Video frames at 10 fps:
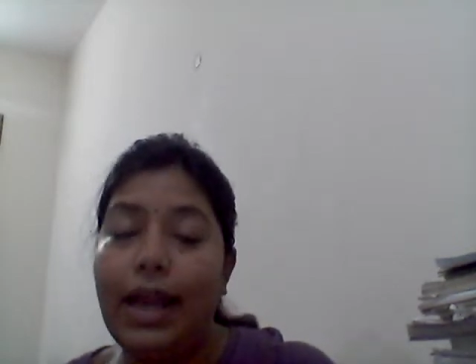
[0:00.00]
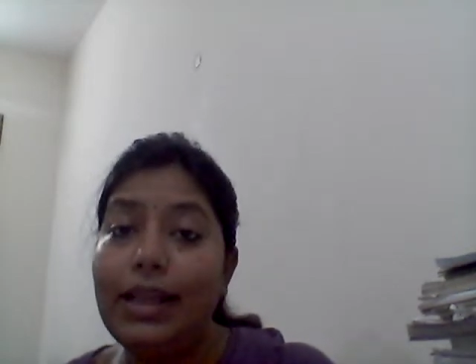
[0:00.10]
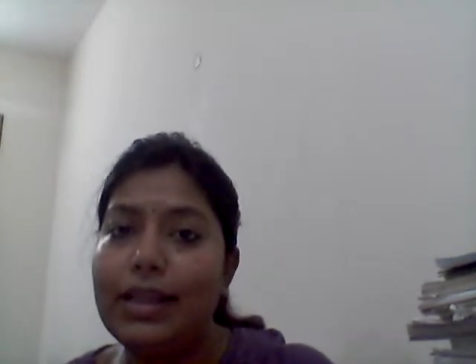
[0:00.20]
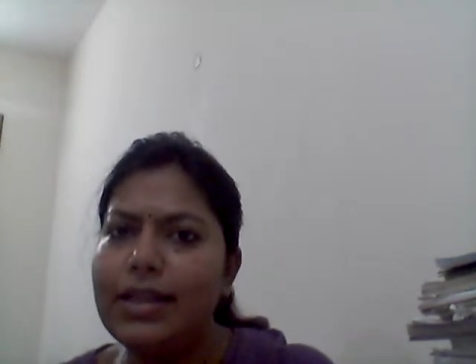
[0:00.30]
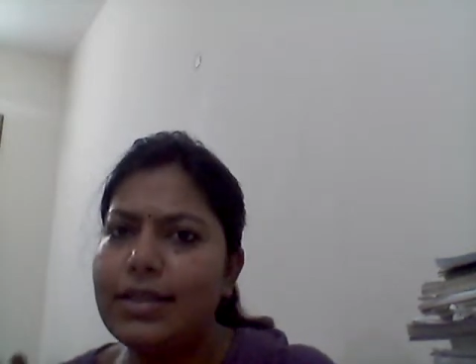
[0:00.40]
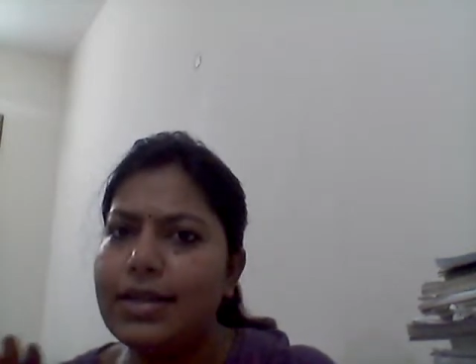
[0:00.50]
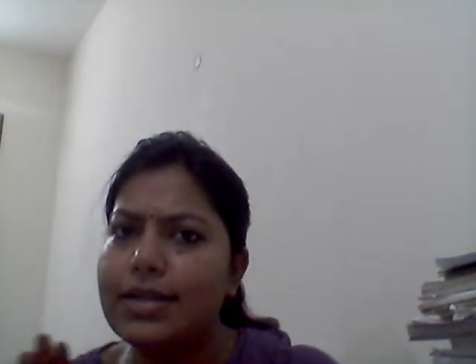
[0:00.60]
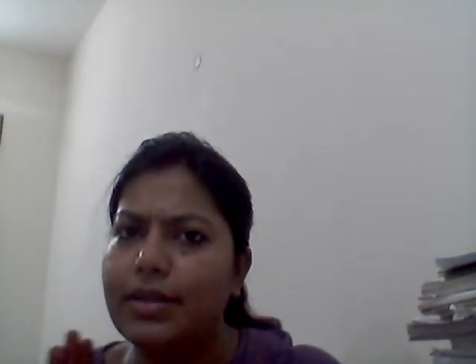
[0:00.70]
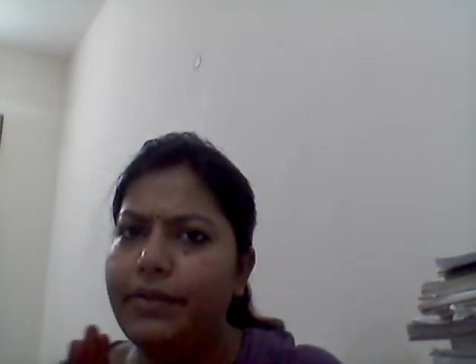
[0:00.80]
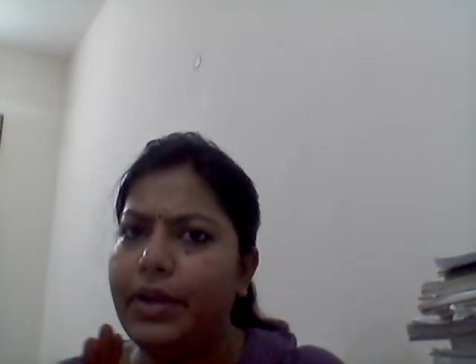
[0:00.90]
And this
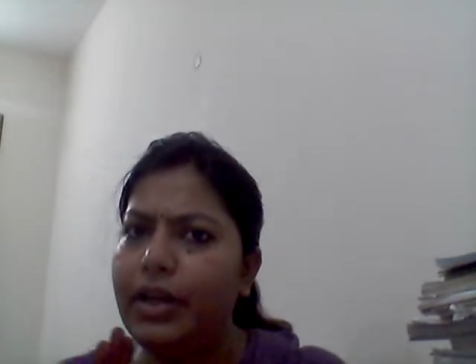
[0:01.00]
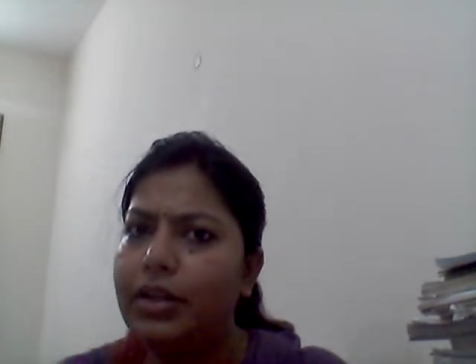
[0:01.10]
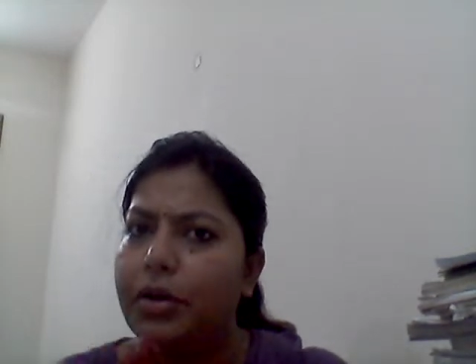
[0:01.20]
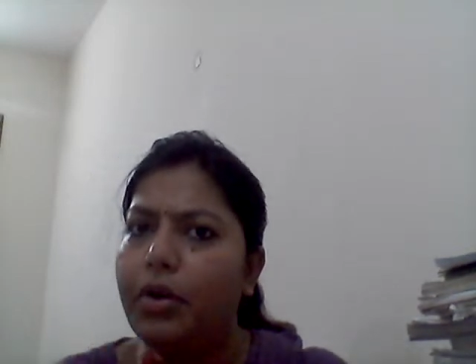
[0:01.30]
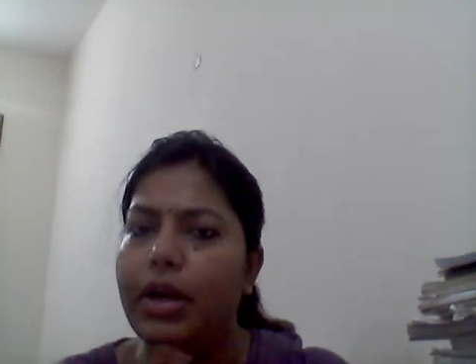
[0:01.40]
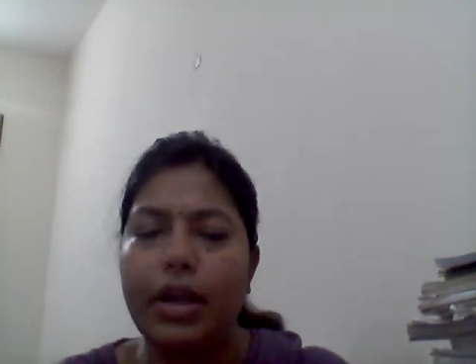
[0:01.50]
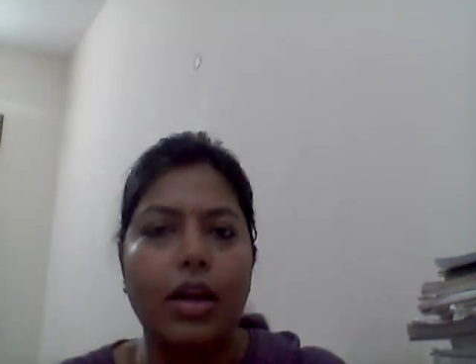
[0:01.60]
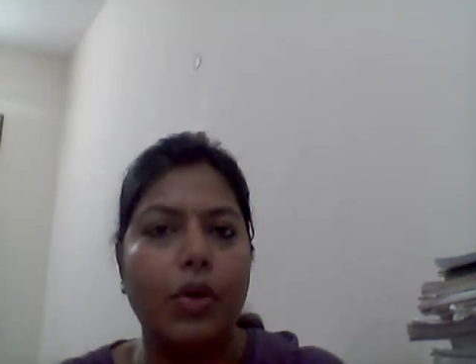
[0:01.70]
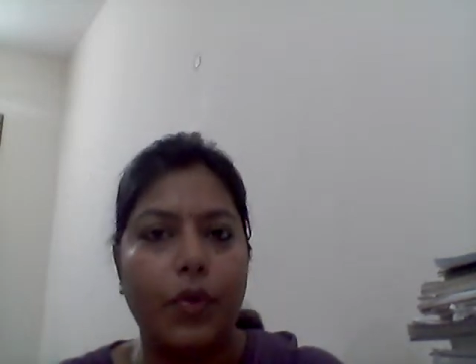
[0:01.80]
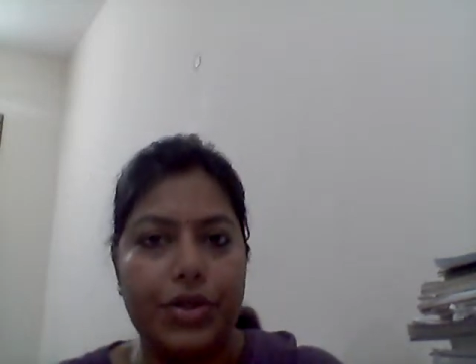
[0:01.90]
is a very
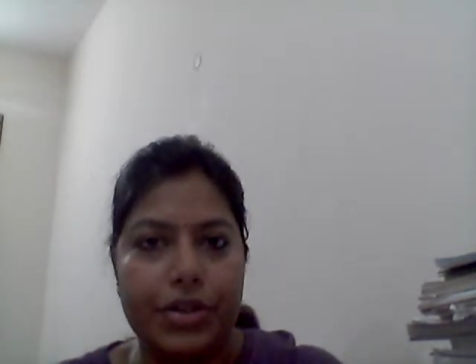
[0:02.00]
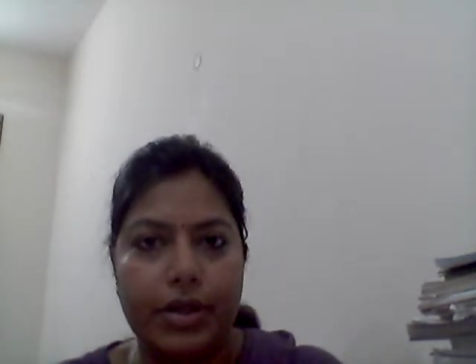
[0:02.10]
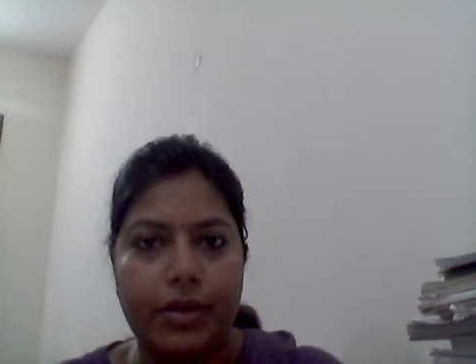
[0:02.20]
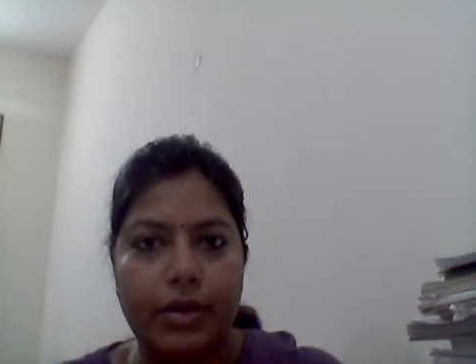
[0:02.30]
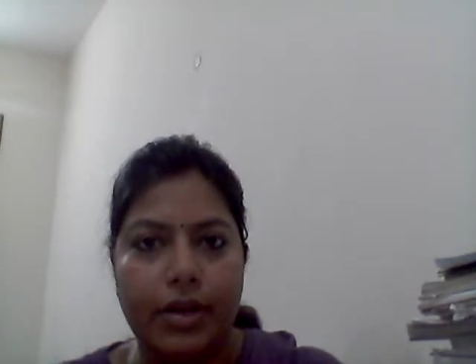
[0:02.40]
theoretical question,